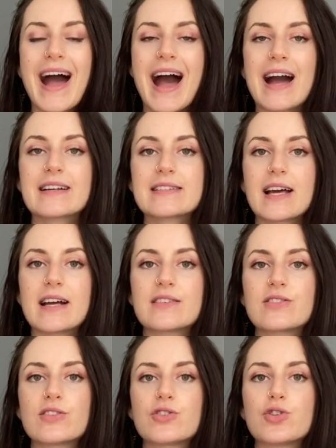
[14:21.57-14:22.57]

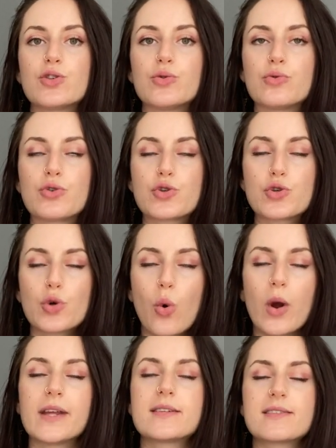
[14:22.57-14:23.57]
access to
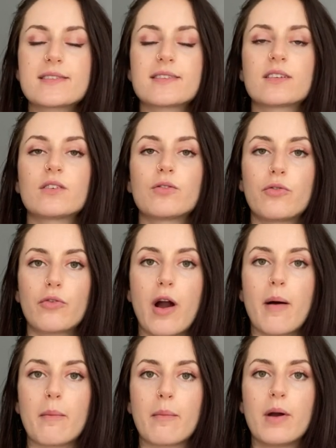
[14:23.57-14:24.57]
choice
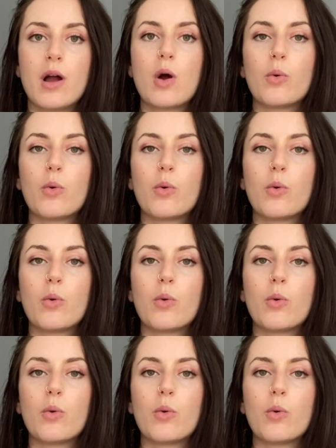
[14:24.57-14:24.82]
from.